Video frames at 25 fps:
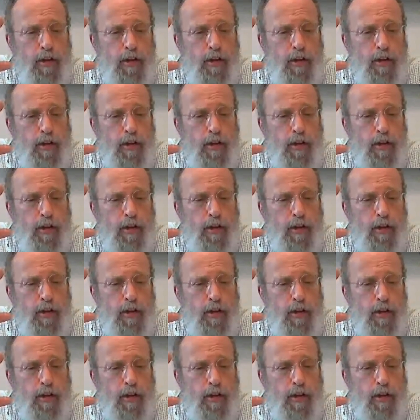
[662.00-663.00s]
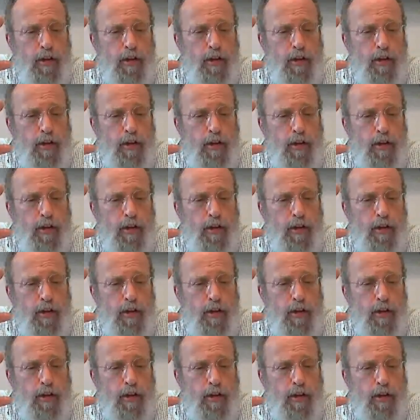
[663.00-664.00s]
with balance, with
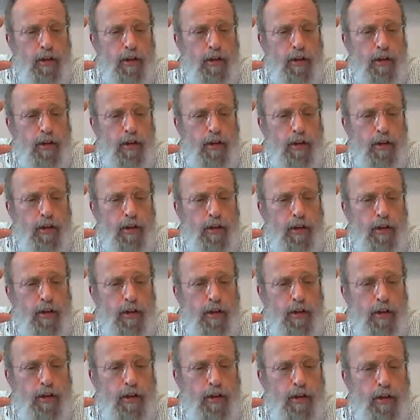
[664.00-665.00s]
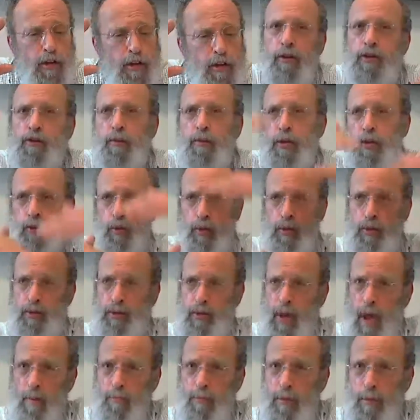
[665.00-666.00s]
some kind of a balance
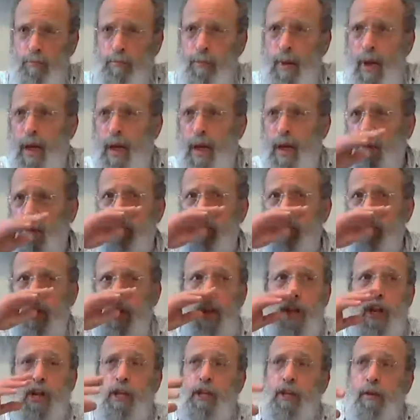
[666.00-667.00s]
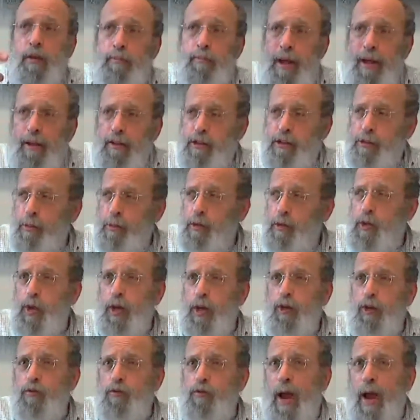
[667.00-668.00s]
between top and bottom, balance
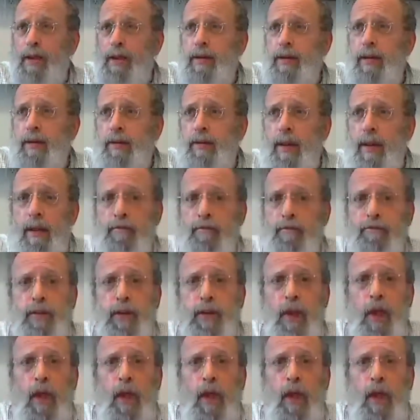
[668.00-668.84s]
between right and left.